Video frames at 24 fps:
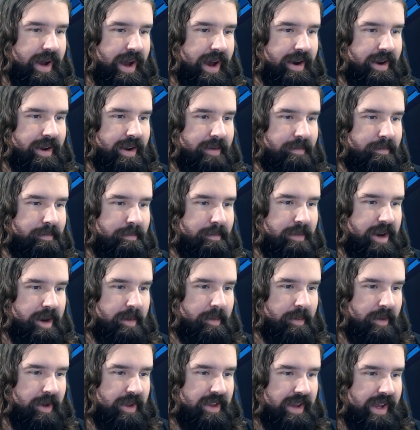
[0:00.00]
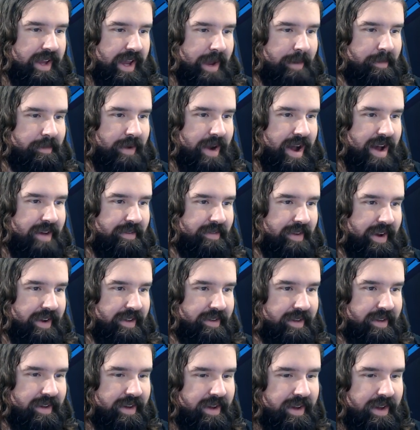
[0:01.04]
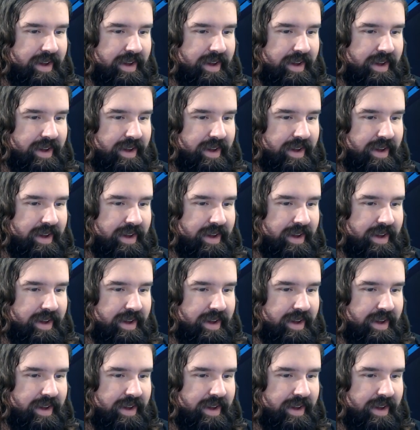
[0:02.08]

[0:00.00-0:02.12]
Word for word: how to manipulate the game's graphics.